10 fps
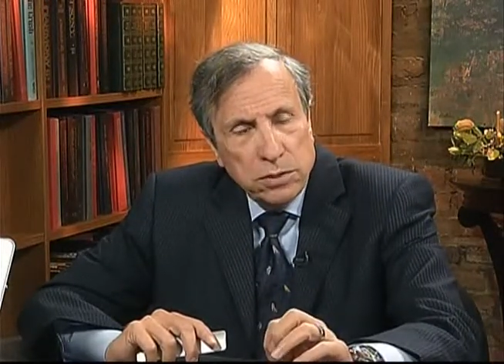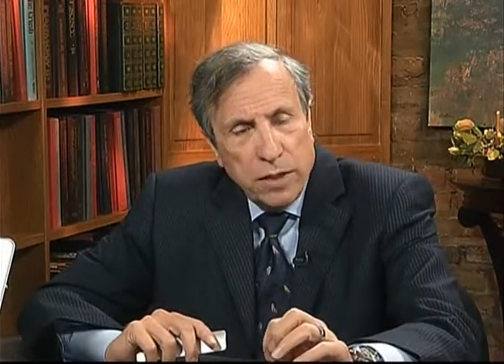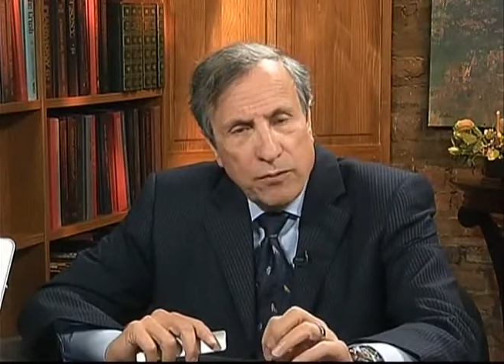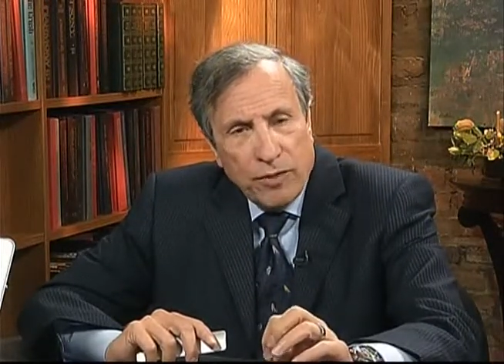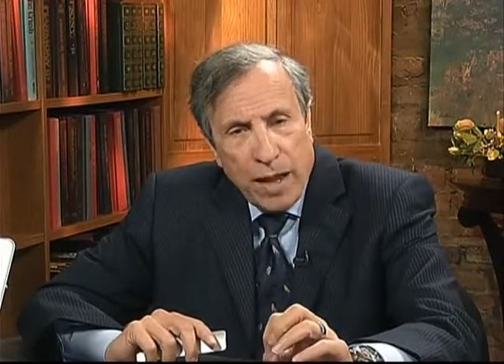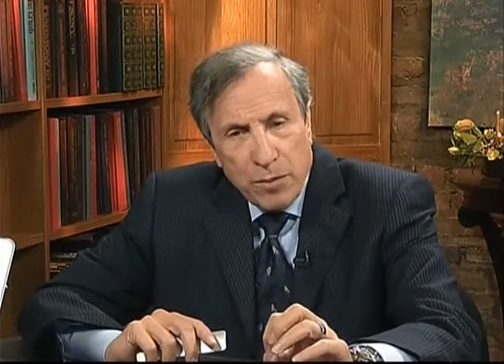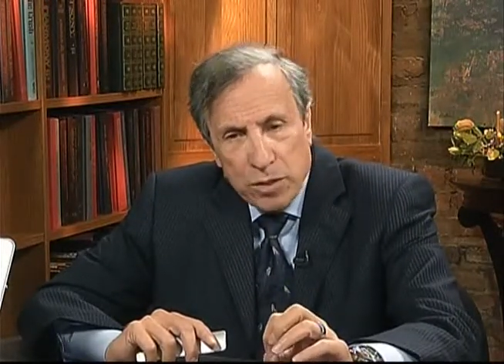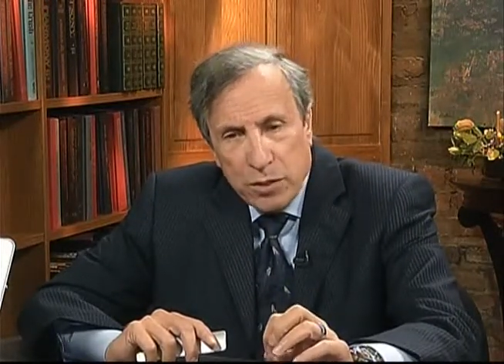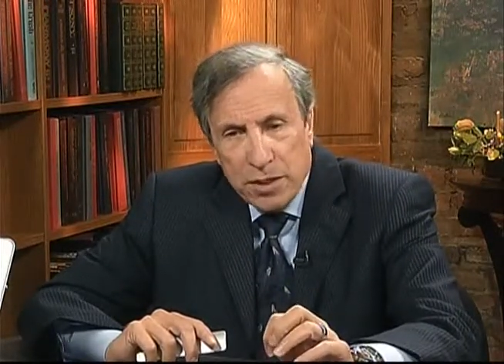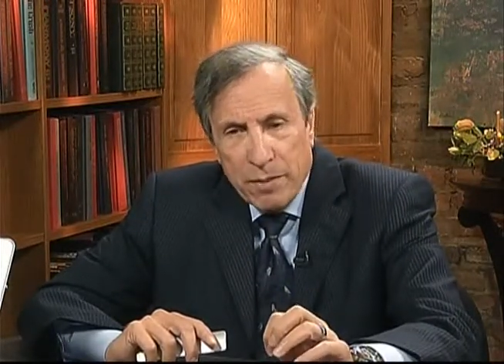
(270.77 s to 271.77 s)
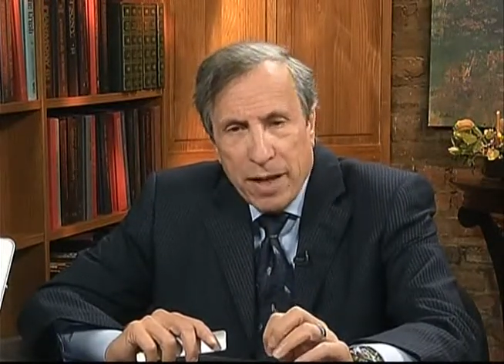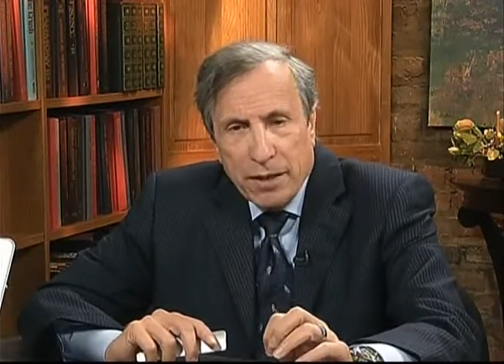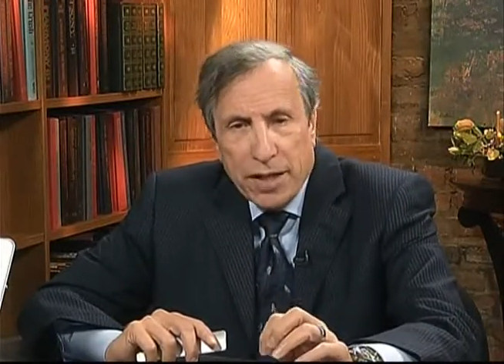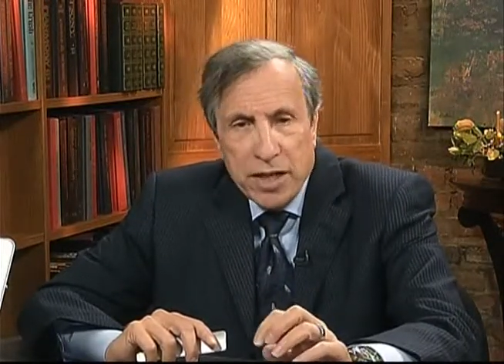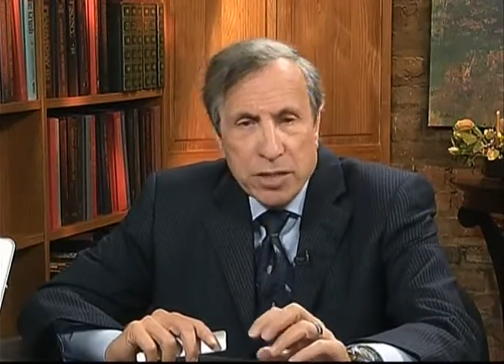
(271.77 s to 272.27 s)
inflammatory
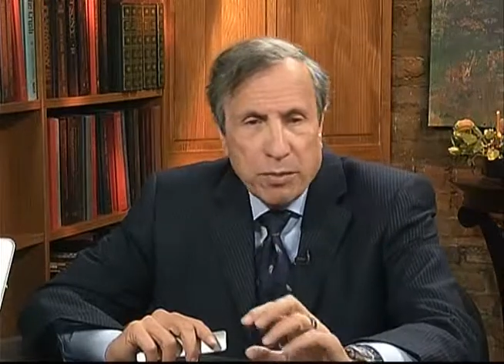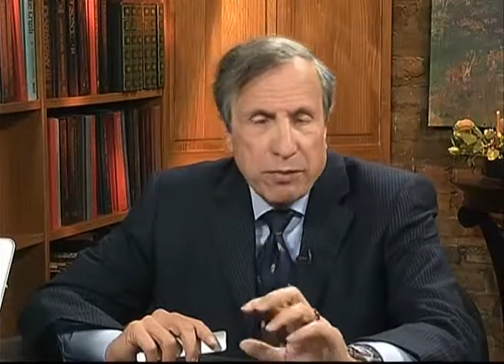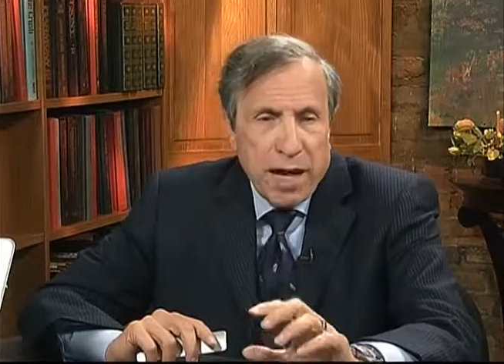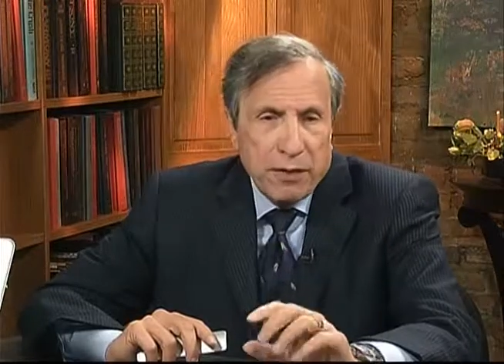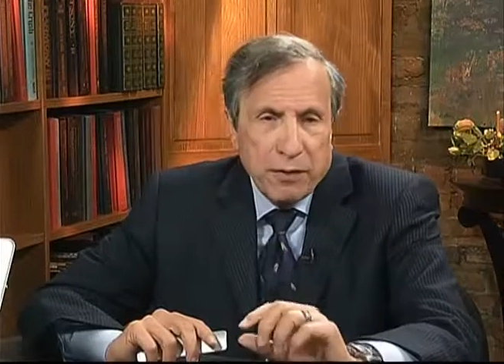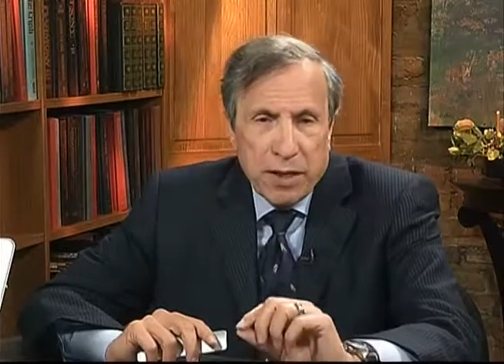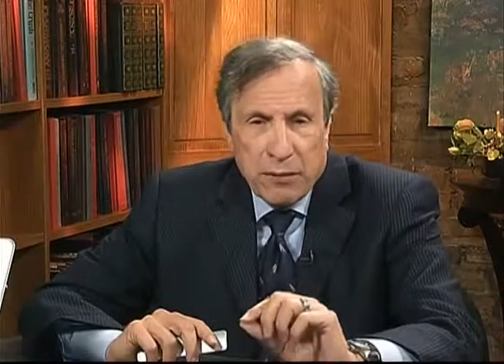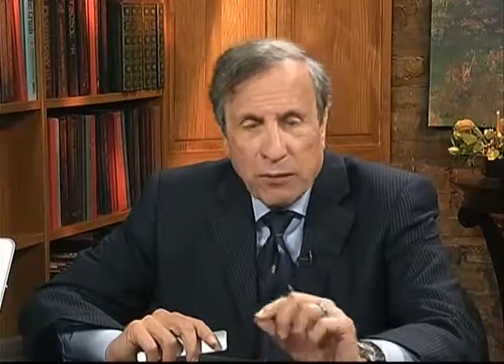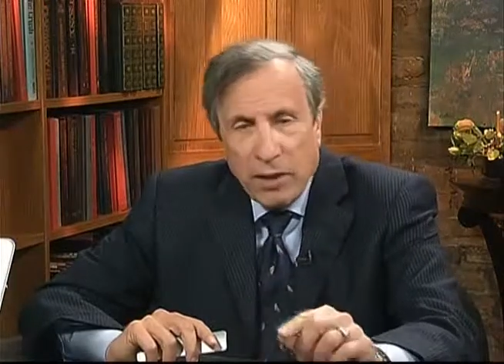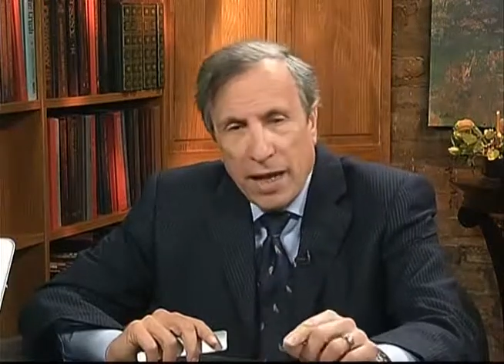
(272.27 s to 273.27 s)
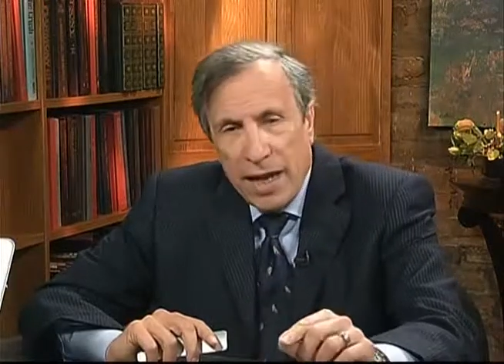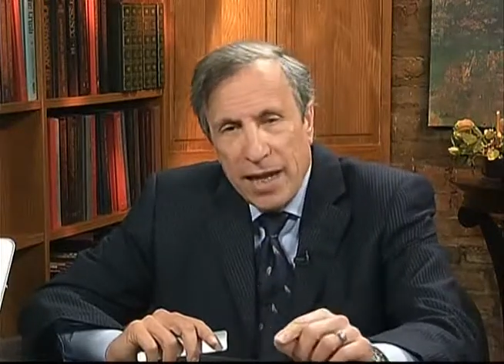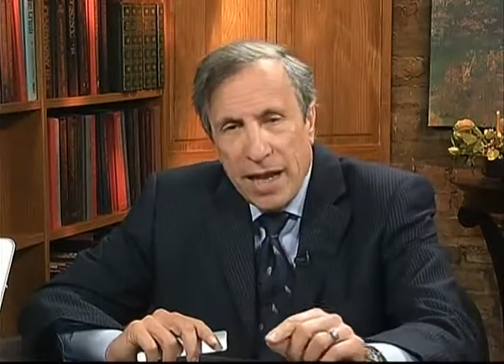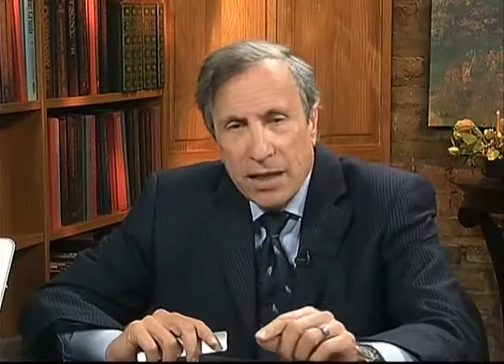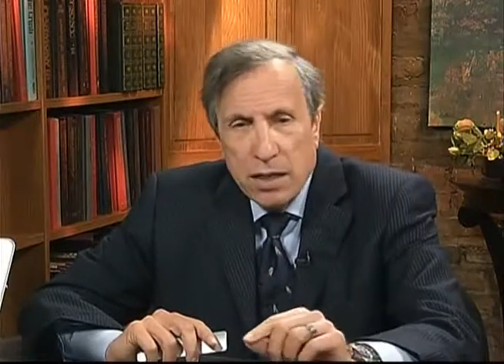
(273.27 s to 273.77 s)
demyelination, but rather either for a
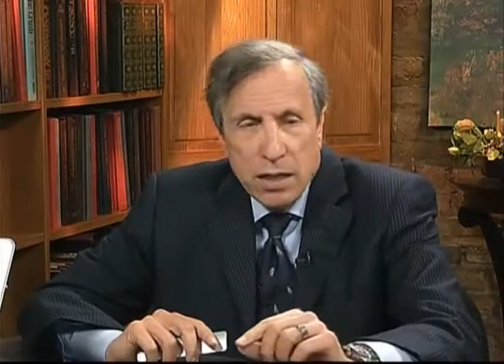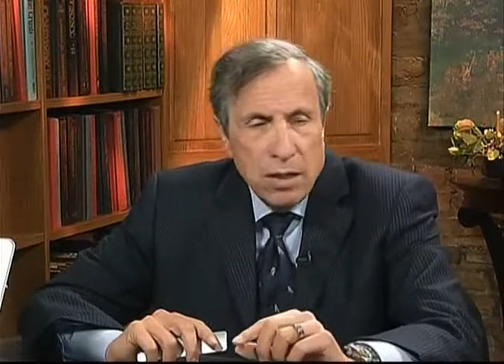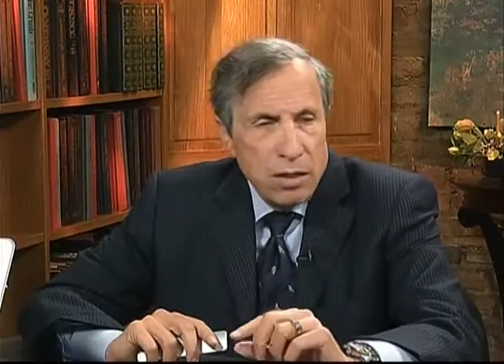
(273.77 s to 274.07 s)
headache